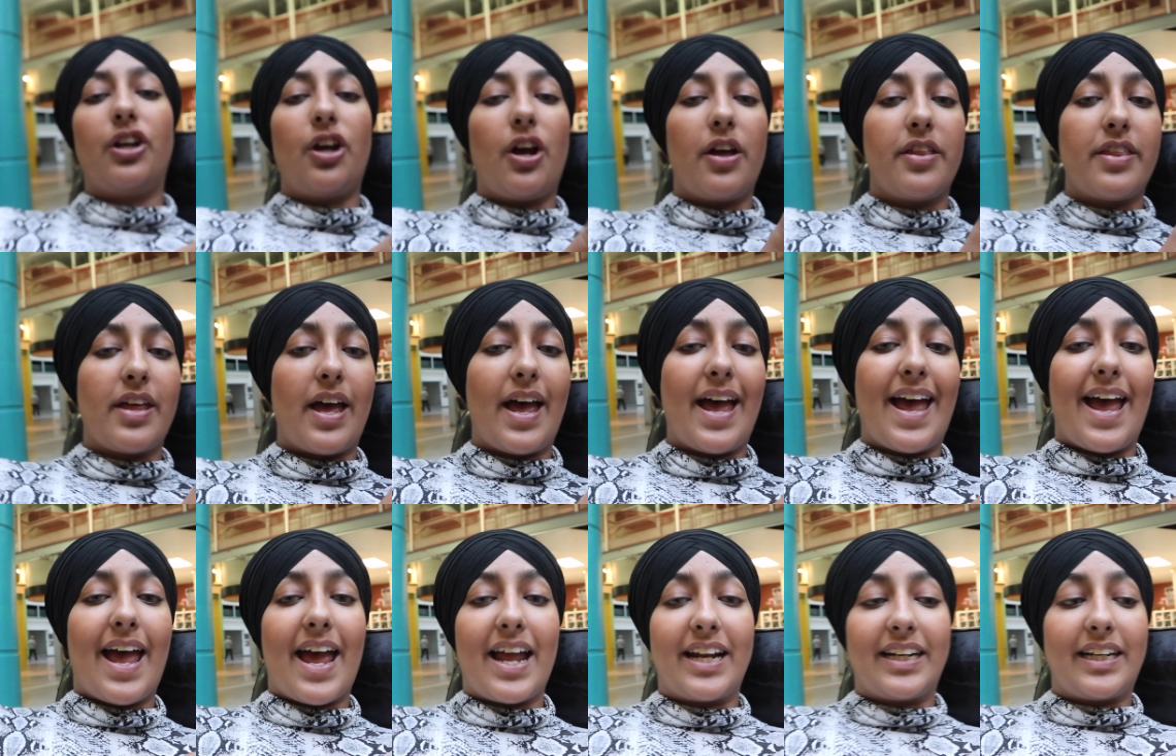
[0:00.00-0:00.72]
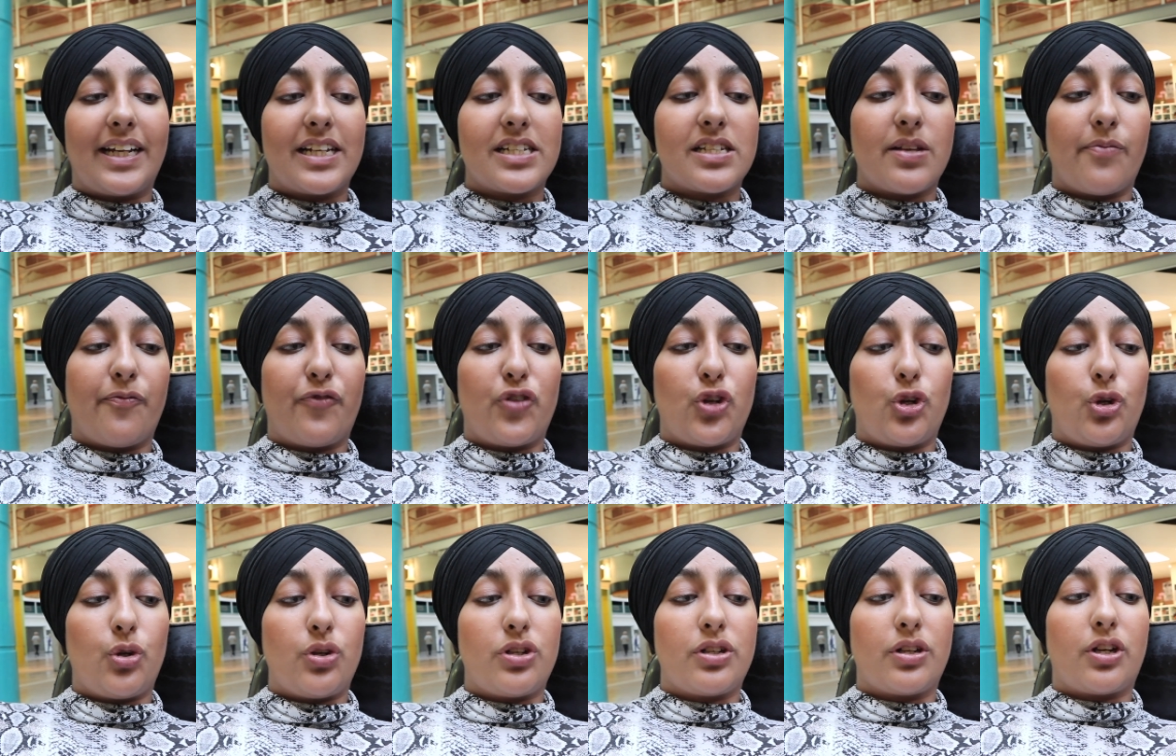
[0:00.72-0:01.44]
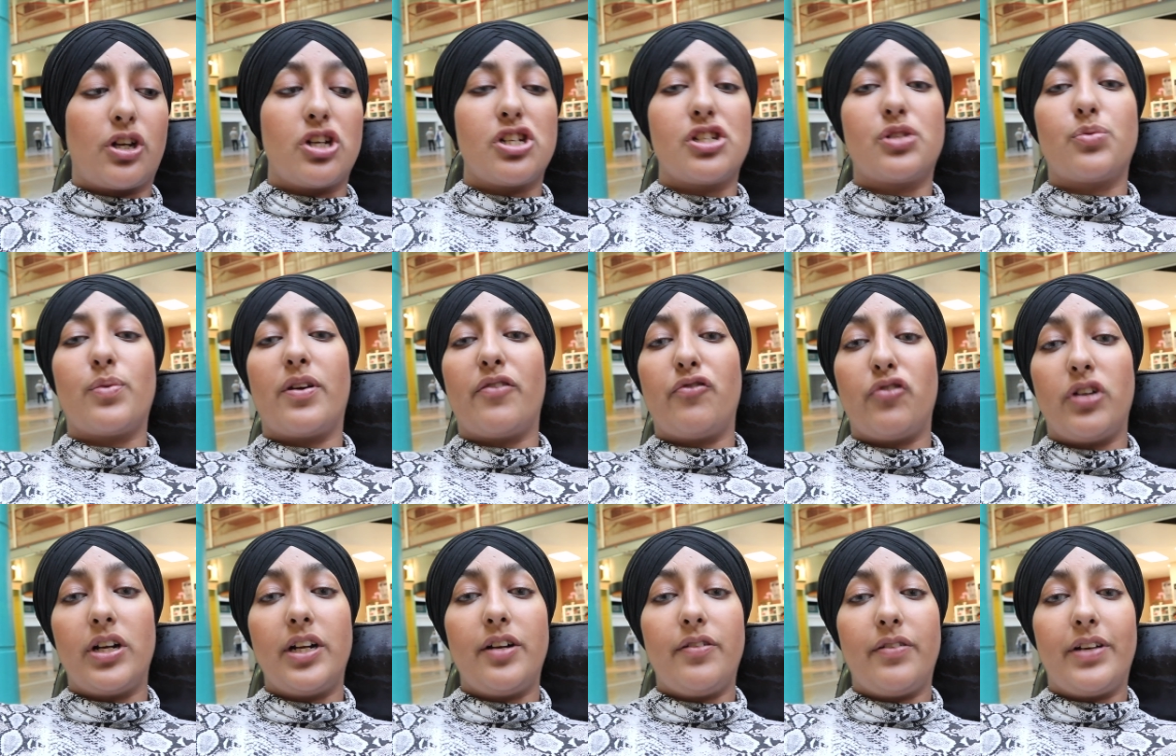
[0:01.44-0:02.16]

go there and get some food because we're really,